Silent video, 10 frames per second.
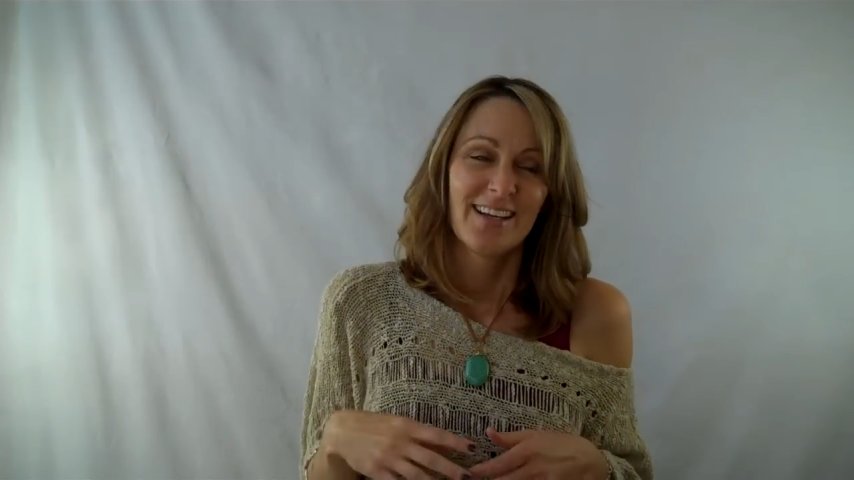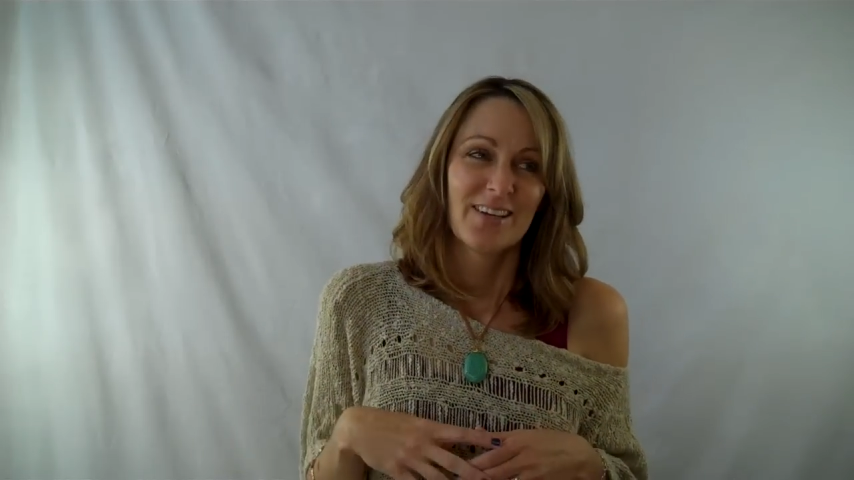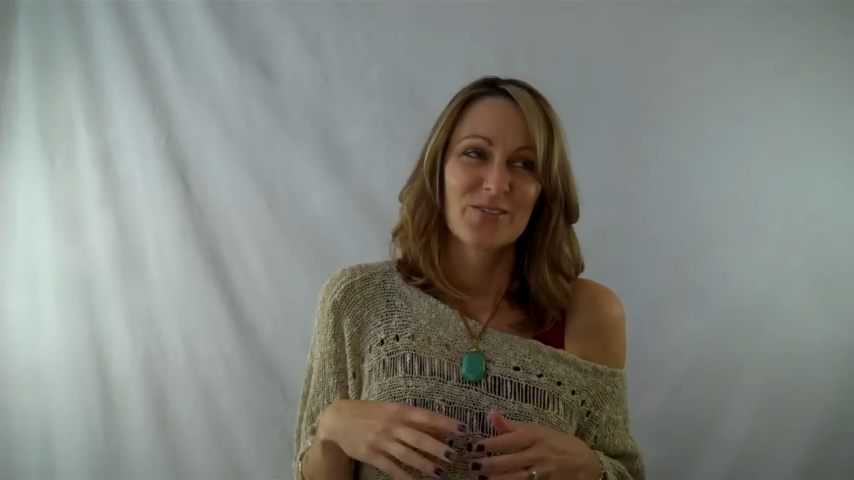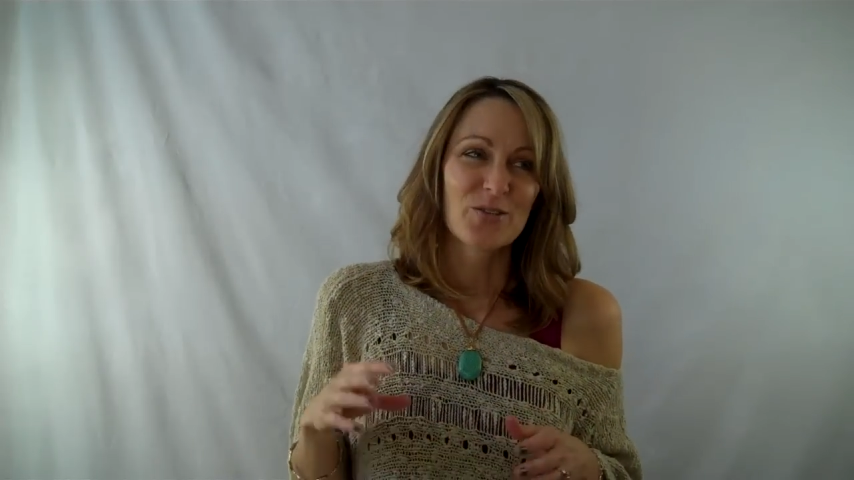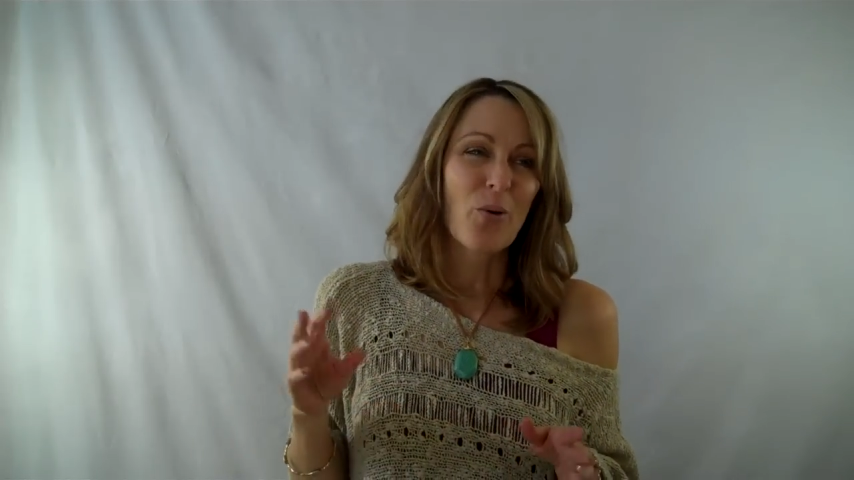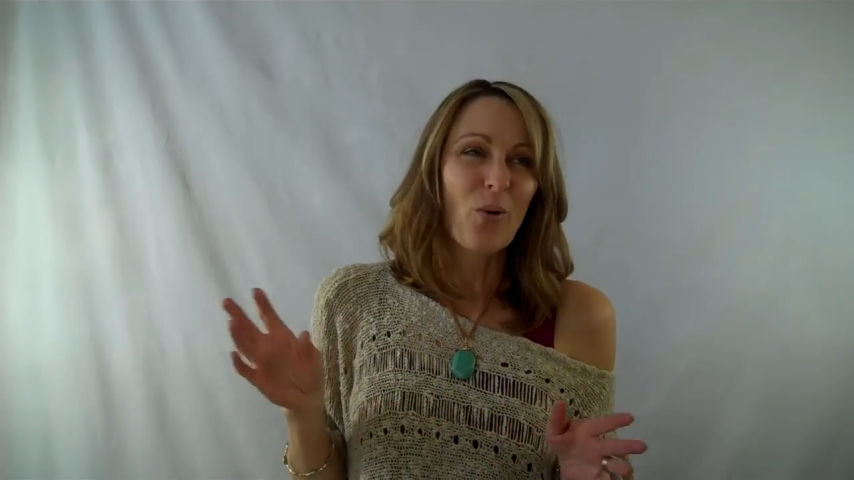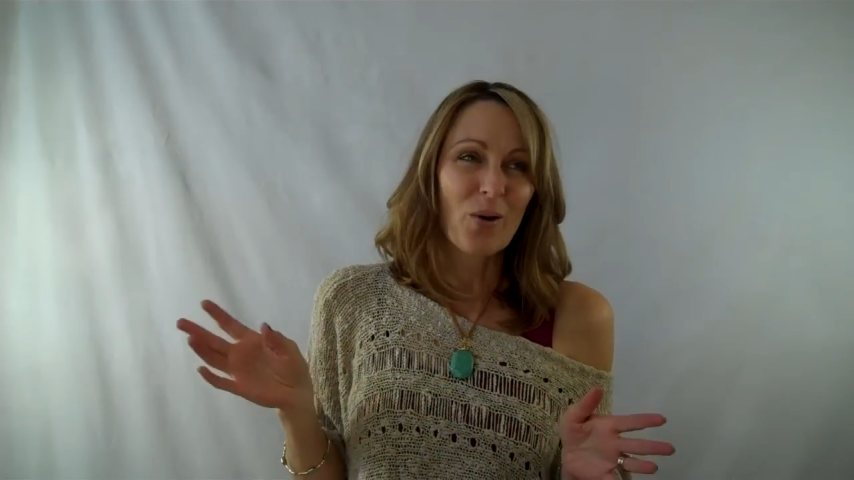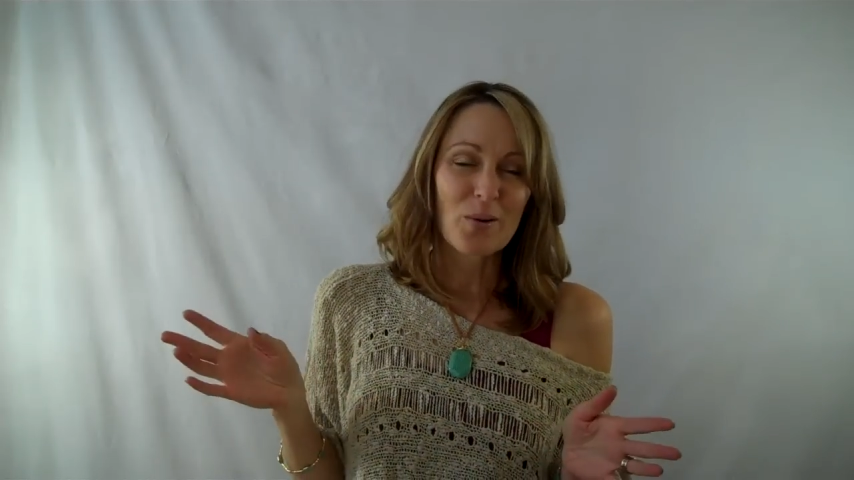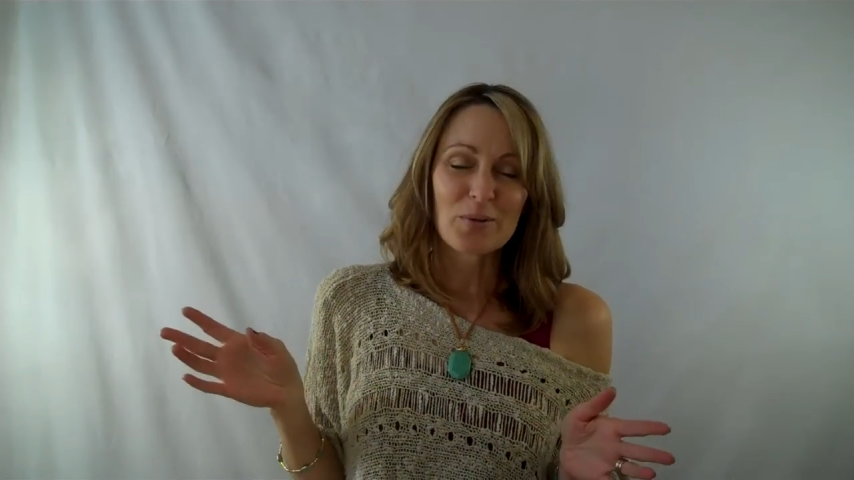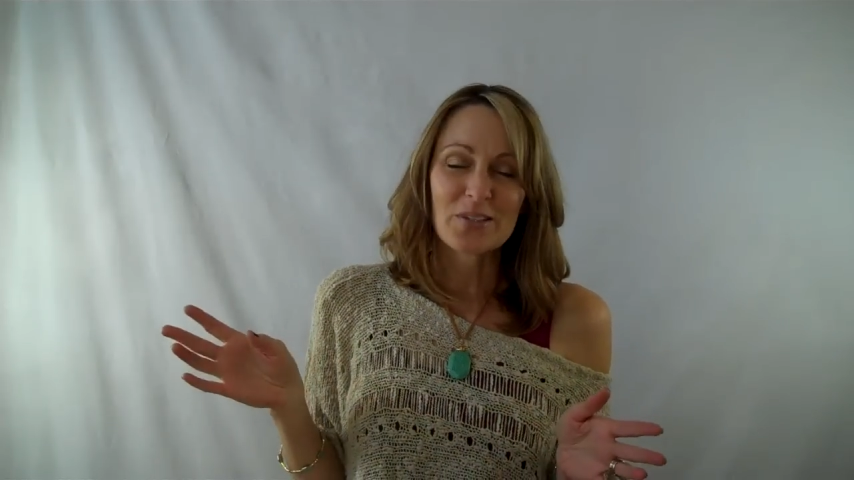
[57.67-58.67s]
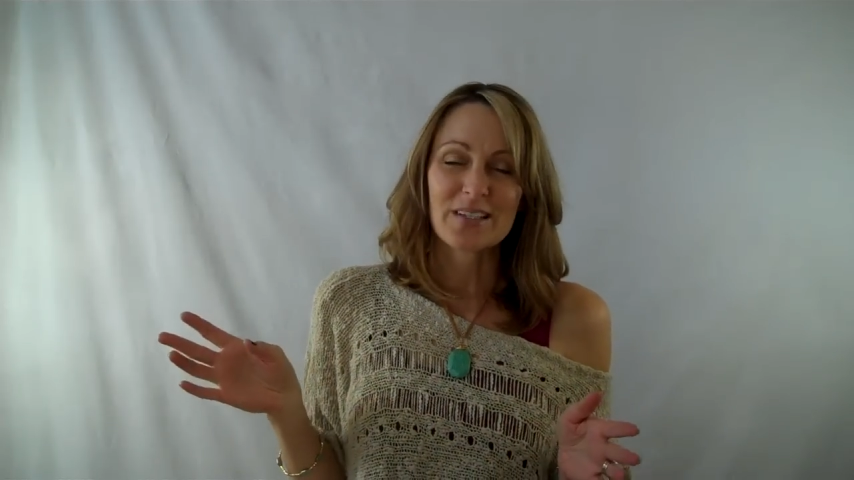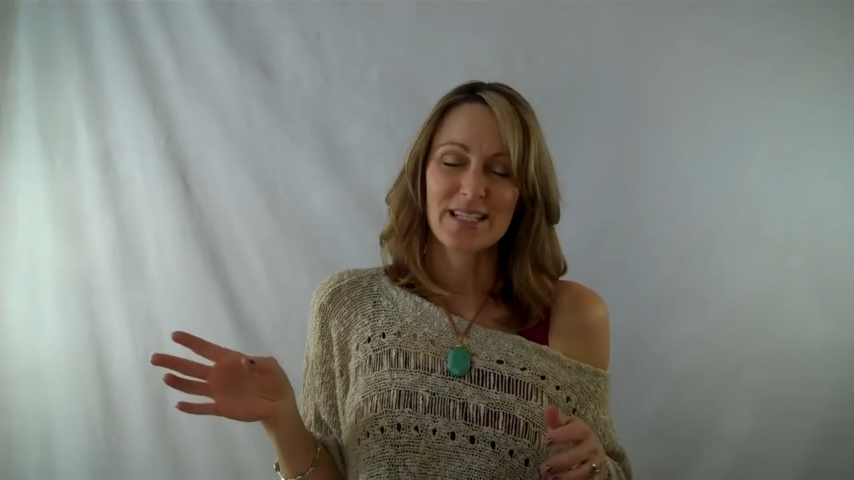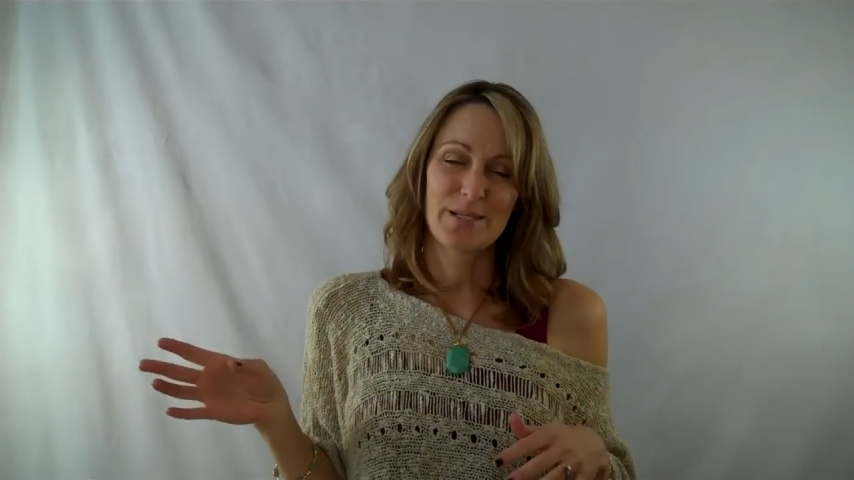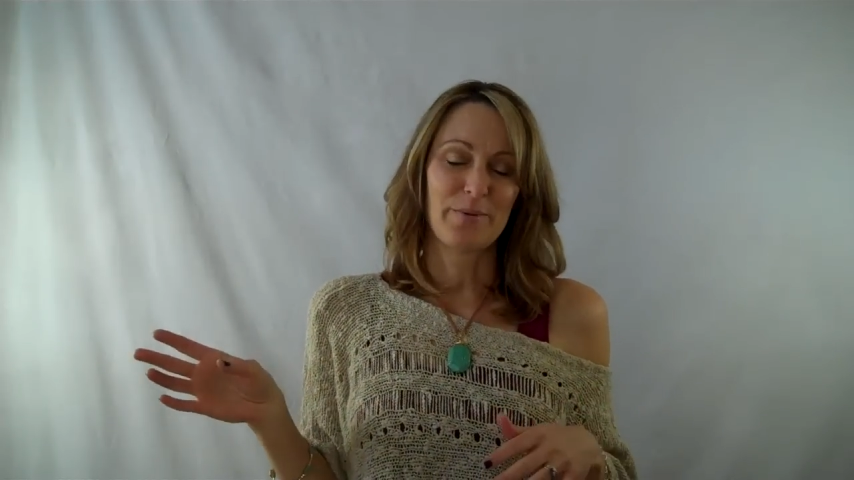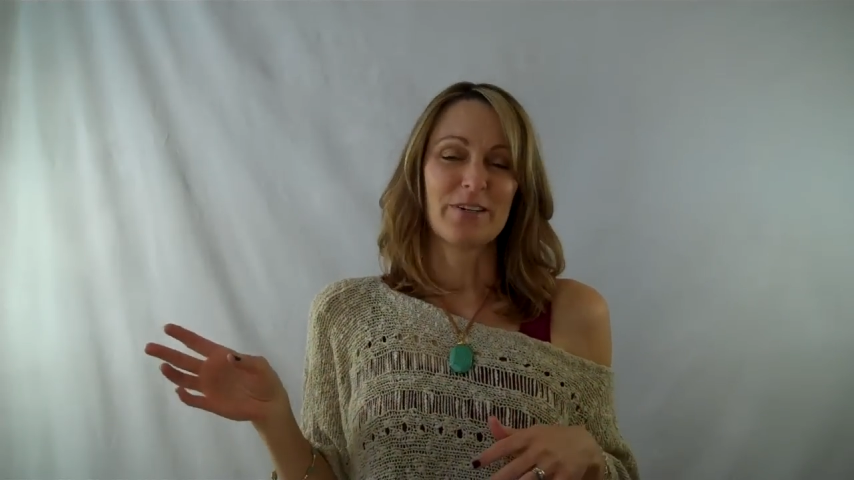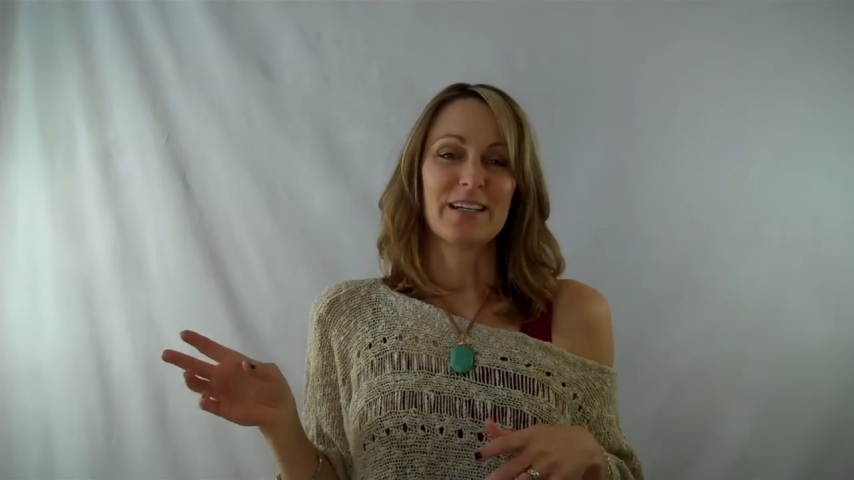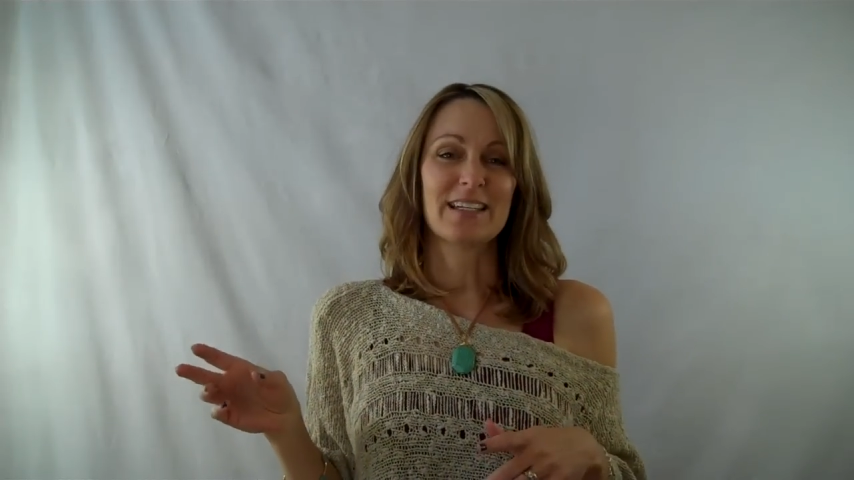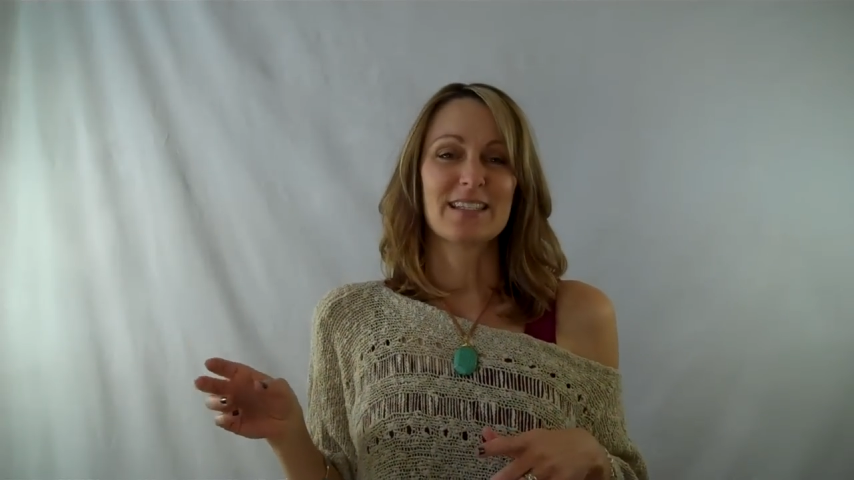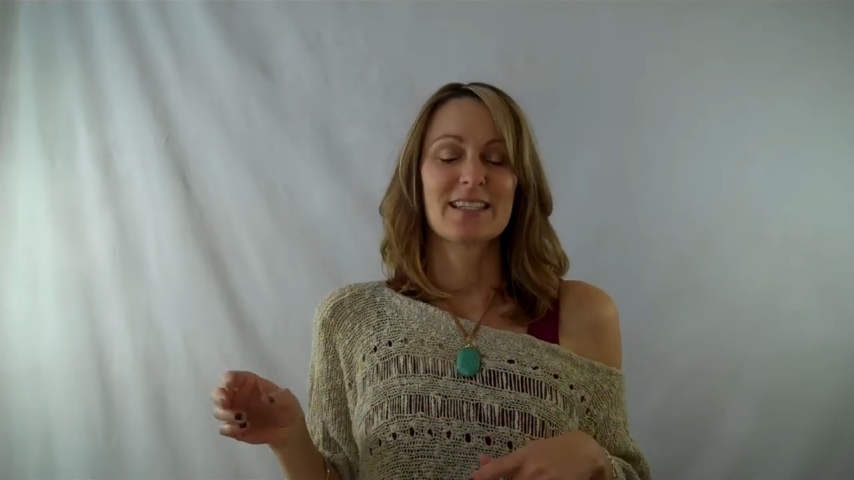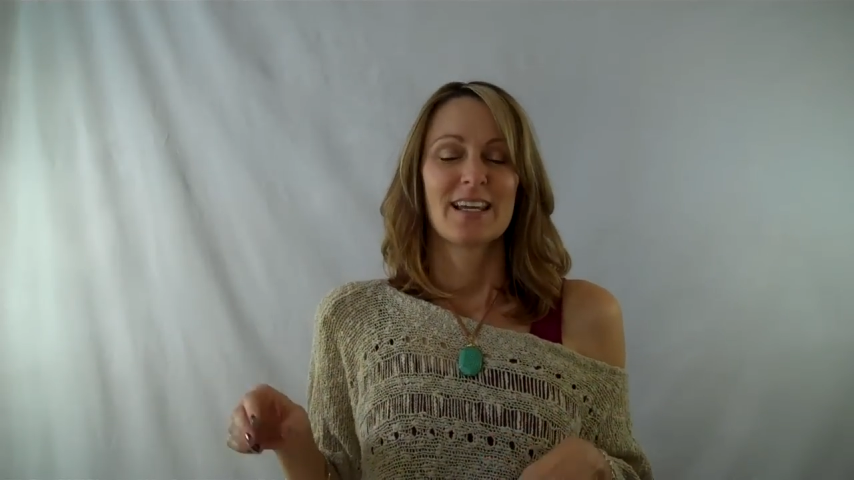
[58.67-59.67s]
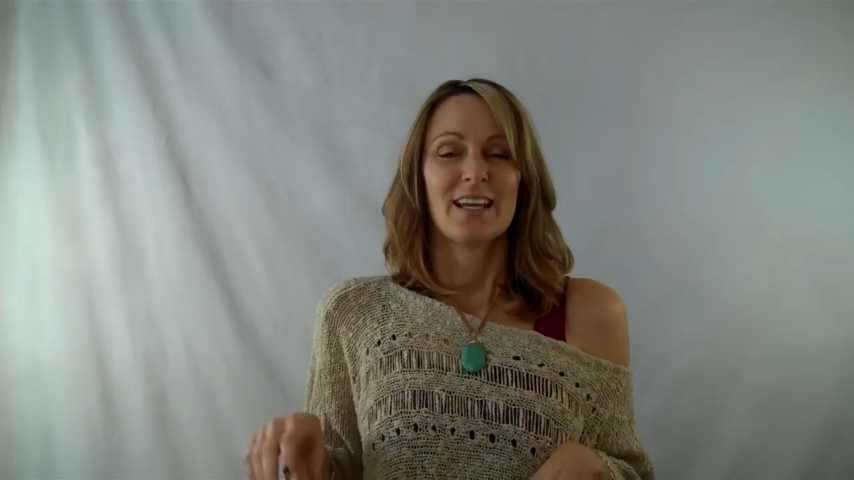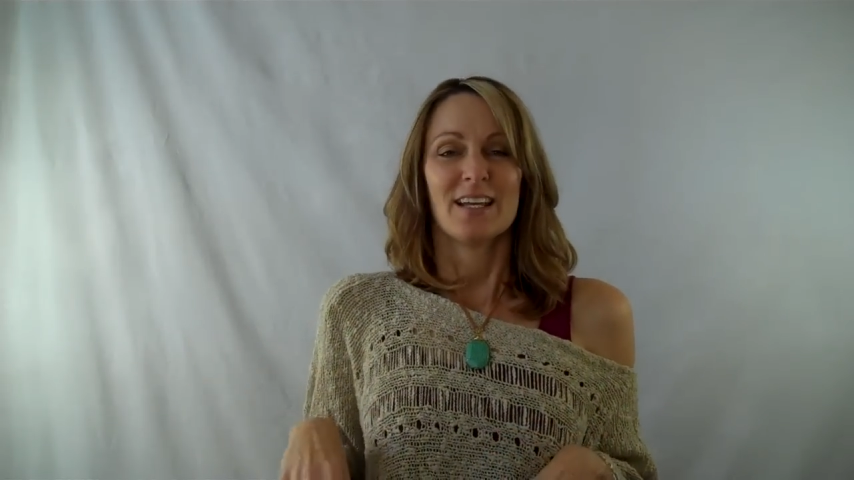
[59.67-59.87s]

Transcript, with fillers: It was a horrible experience.